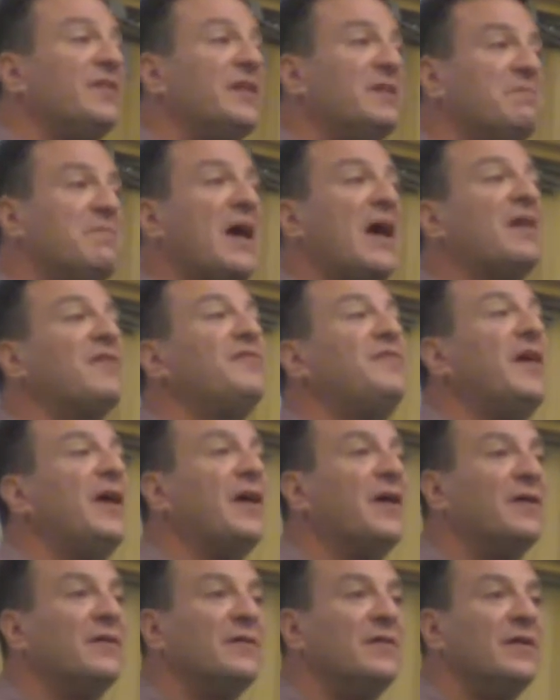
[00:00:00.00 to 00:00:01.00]
at
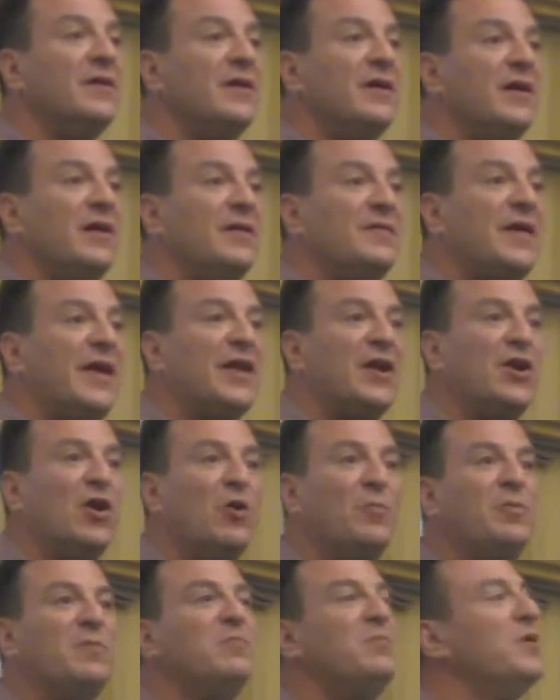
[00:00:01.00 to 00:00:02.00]
MacFair, they had an
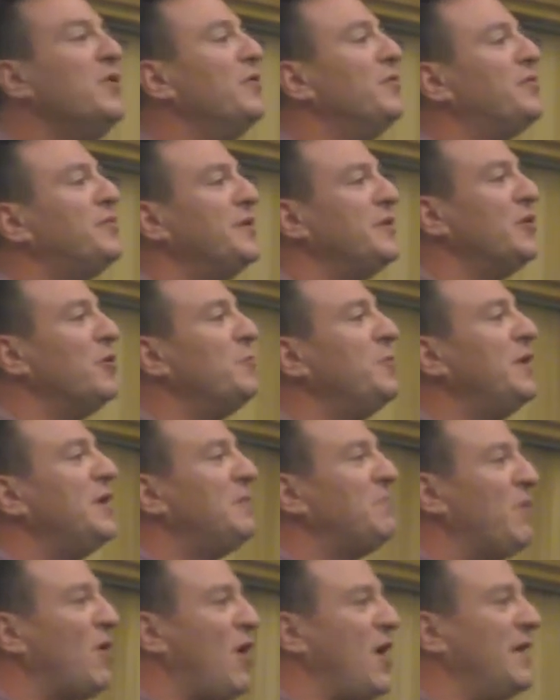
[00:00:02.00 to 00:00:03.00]
open booth that nobody
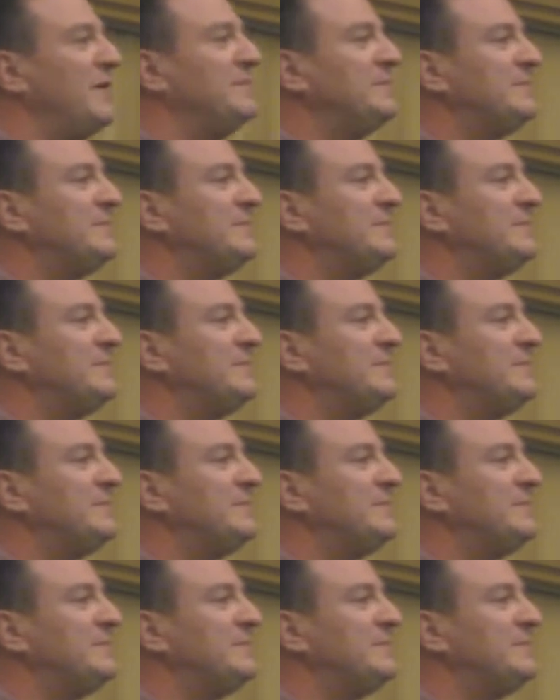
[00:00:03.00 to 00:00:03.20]
had bought.